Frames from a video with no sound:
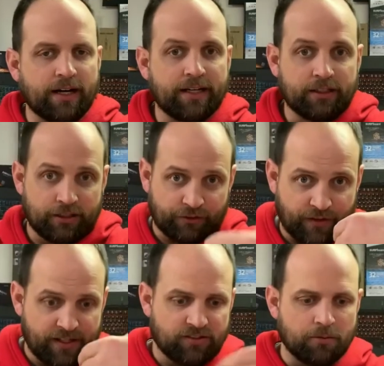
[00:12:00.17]
right here and you're
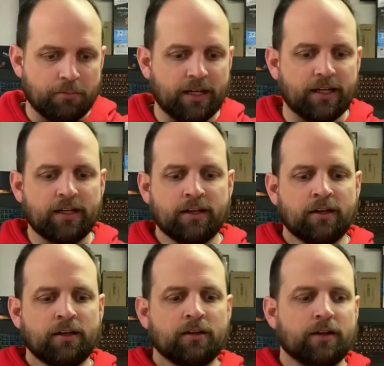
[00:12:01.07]
facing me,
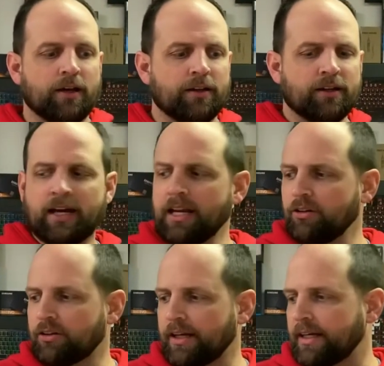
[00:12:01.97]
it kind of
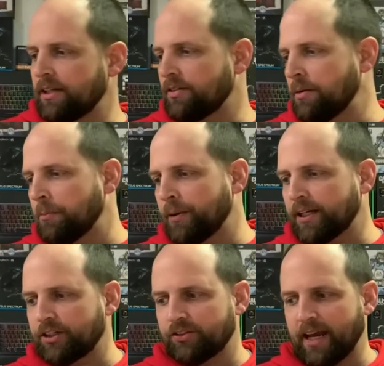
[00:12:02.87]
looked like in some of the
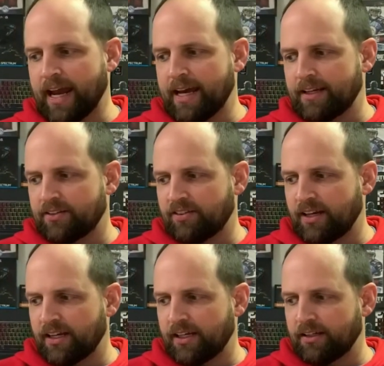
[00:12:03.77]
pictures they had it
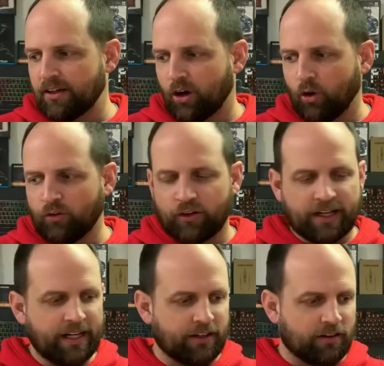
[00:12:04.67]
sitting over
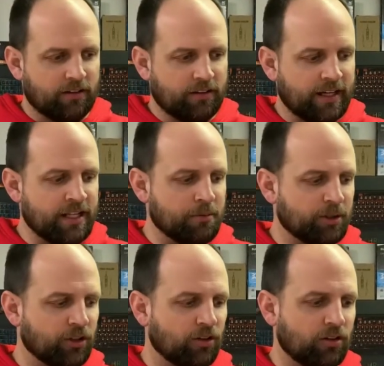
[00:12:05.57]
here in the
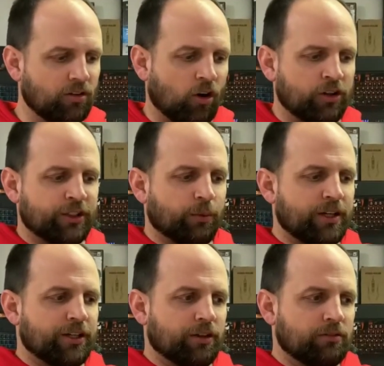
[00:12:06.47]
middle on your
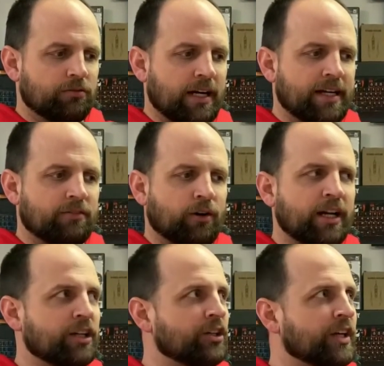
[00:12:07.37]
window, right
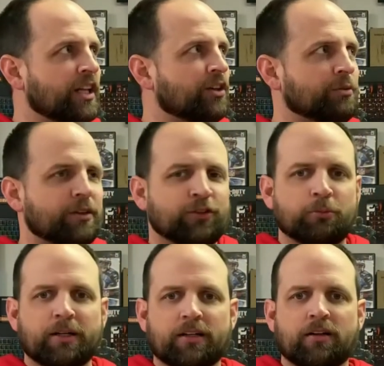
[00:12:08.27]
underneath your rearview
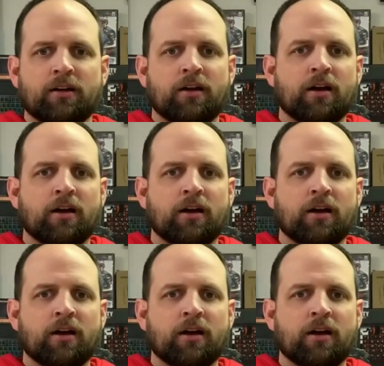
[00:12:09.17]
mirror.